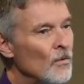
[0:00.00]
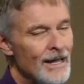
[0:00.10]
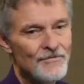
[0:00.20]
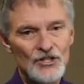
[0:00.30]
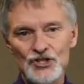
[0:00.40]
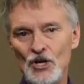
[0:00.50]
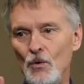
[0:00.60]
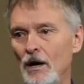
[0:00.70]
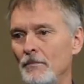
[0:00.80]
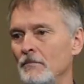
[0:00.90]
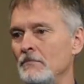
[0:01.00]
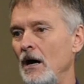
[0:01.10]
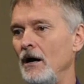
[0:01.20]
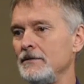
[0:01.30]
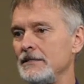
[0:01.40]
We have to show up
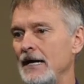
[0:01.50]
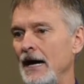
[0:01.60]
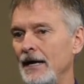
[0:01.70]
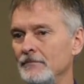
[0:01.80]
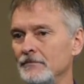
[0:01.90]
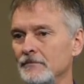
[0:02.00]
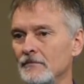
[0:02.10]
on time.